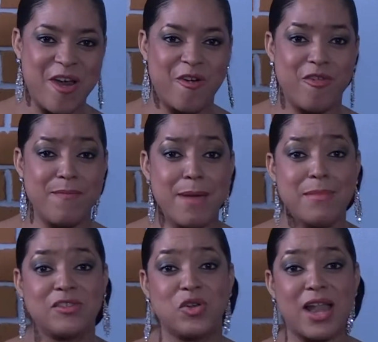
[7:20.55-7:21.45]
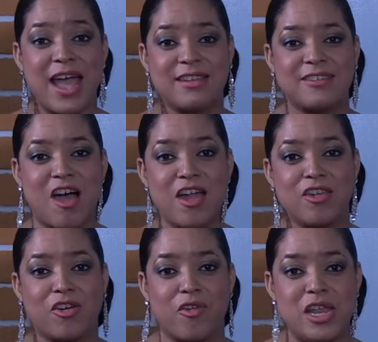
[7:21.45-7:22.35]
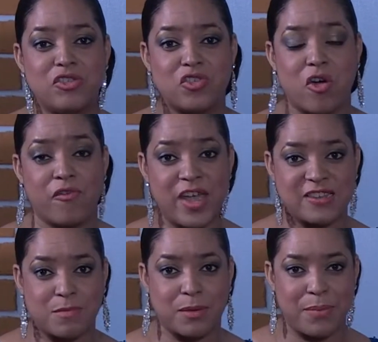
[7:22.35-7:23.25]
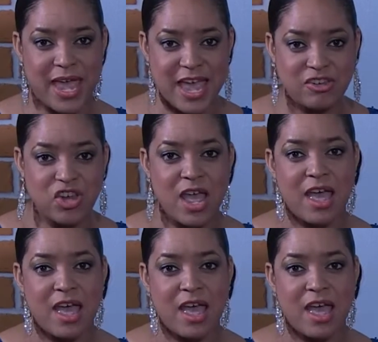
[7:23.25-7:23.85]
Remember to like the Tarnia Green Show Facebook page